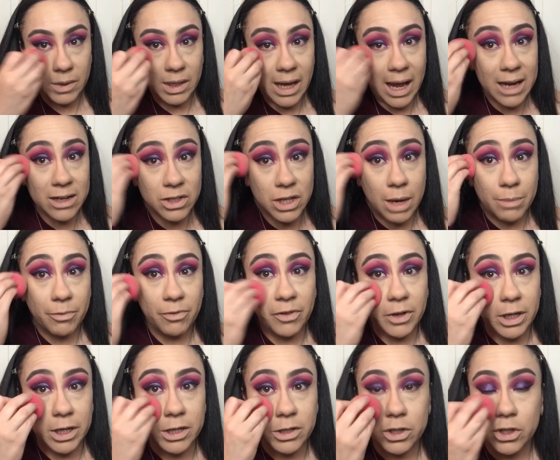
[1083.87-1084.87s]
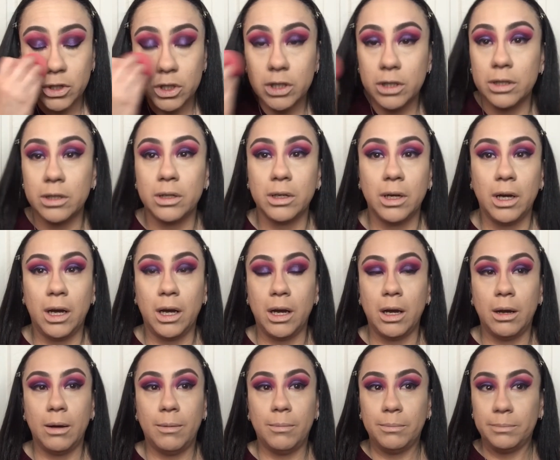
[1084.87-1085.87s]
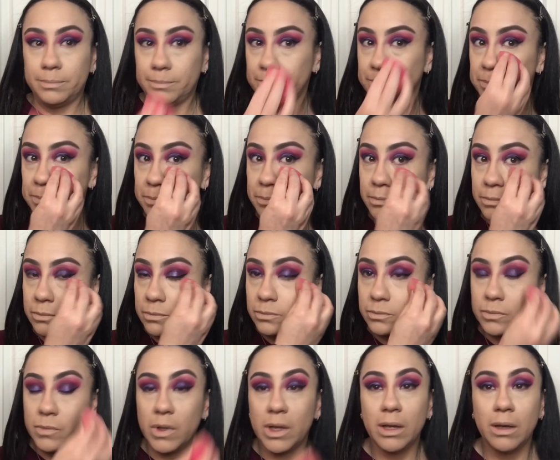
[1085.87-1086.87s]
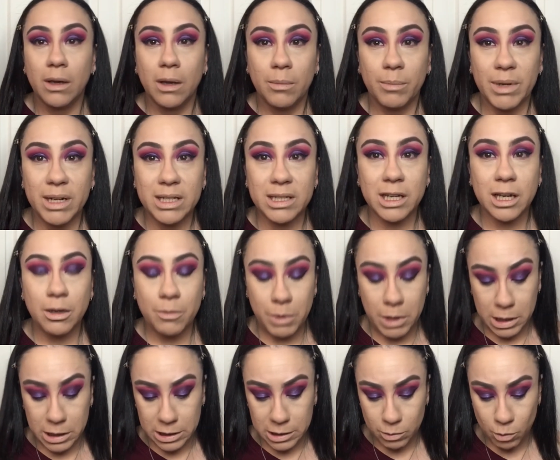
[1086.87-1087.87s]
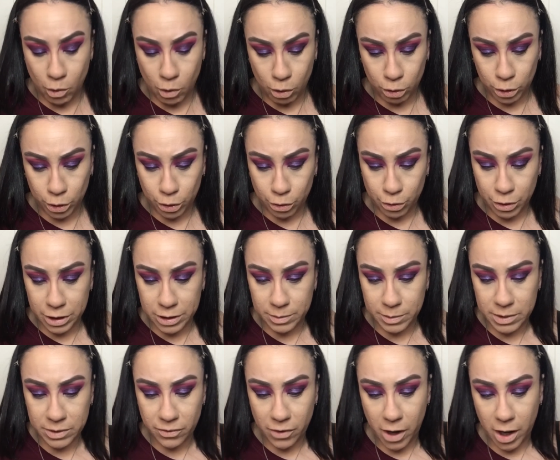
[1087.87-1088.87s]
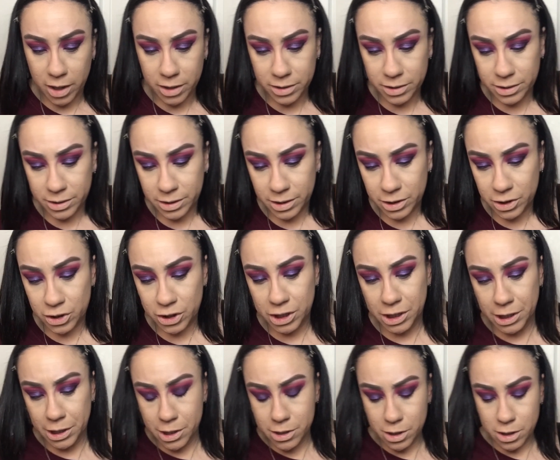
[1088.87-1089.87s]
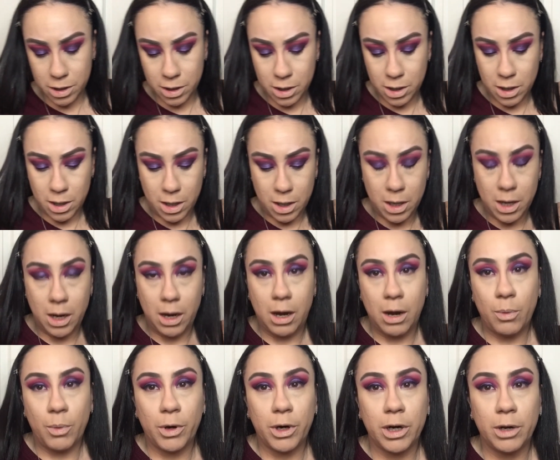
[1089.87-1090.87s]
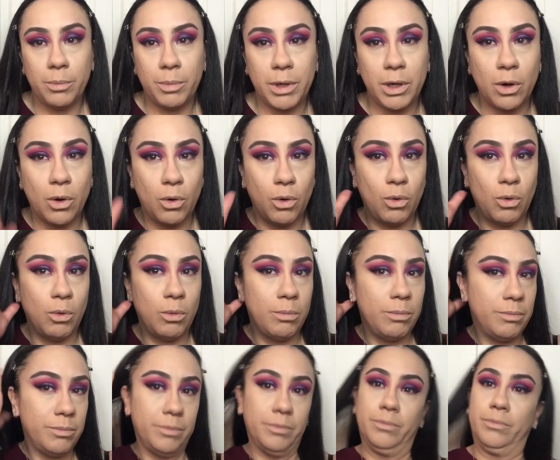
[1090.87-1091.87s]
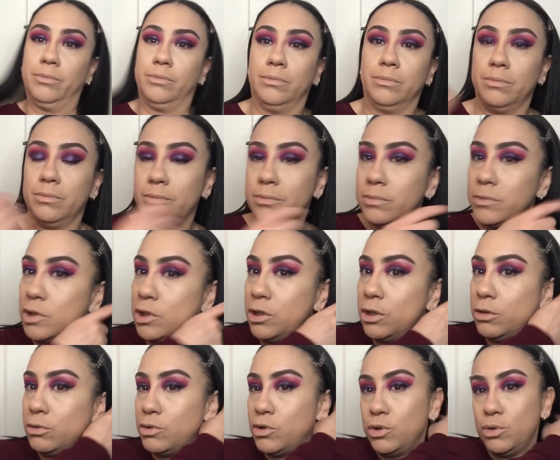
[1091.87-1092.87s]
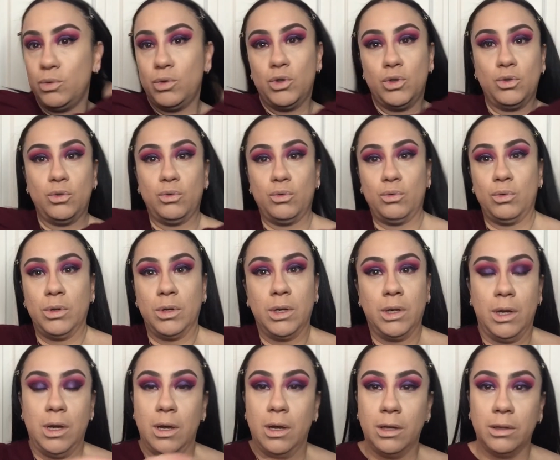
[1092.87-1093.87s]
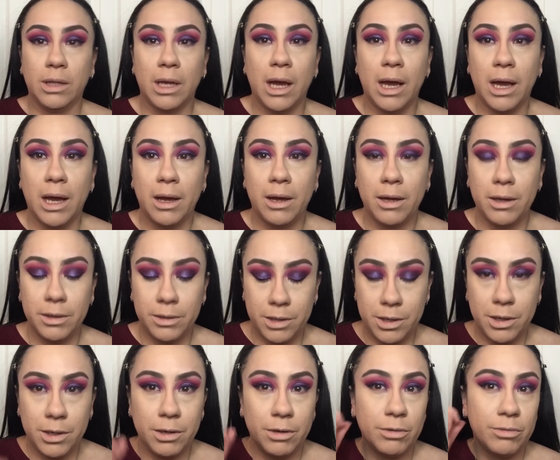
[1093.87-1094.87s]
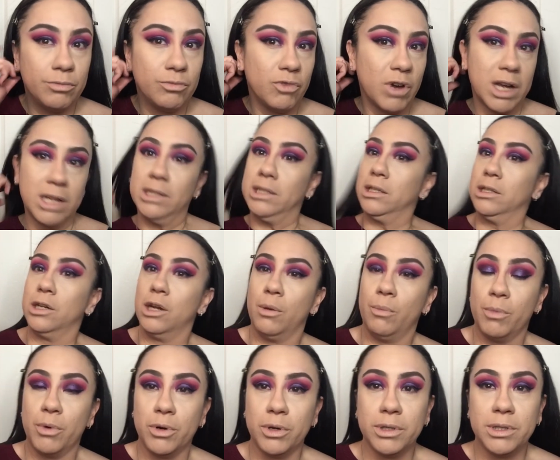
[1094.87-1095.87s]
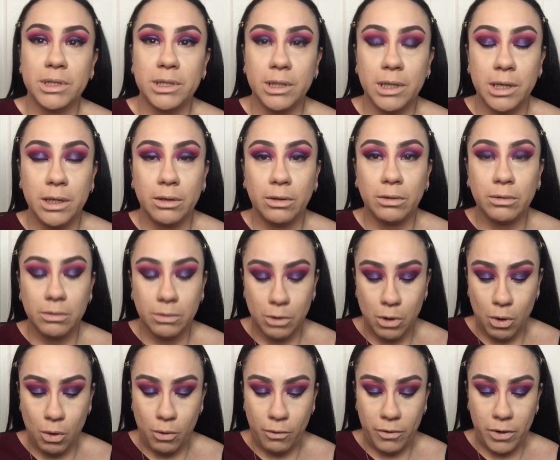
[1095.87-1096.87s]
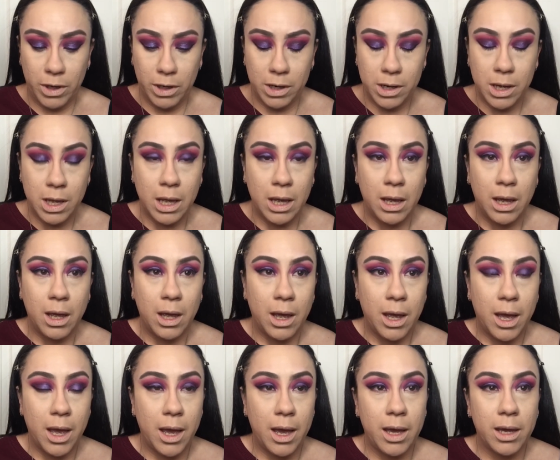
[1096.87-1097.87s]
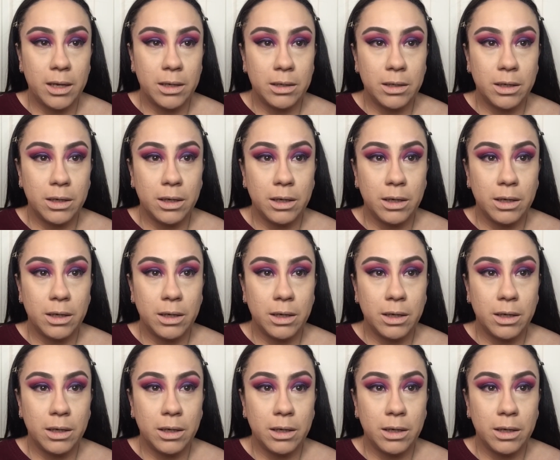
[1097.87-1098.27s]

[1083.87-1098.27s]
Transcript: Actually, I'm finished. But it's going to be a small little Christmas for us this year. We're going to be home, you know, due to the rising numbers in COVID, and